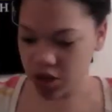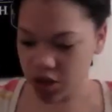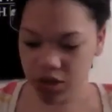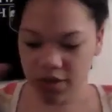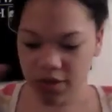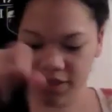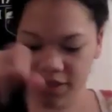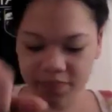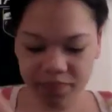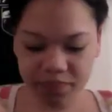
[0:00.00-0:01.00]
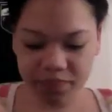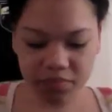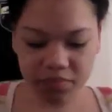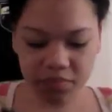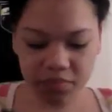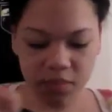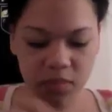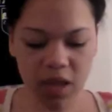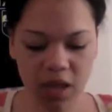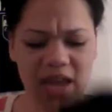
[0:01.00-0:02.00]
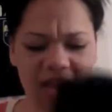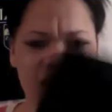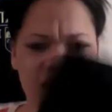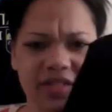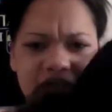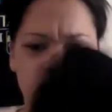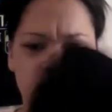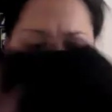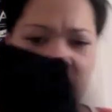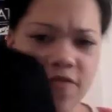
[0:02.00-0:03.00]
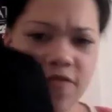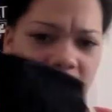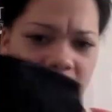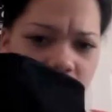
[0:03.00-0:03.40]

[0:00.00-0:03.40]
do is, I got this scarf from like